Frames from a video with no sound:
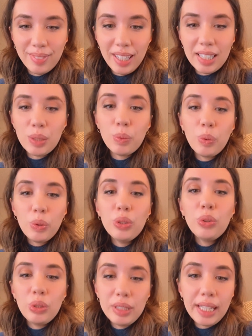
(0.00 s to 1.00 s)
Yes, we will
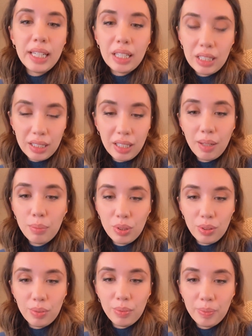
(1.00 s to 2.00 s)
do data cleanup
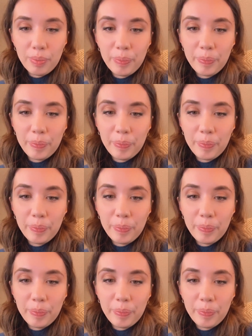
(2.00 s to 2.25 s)
too.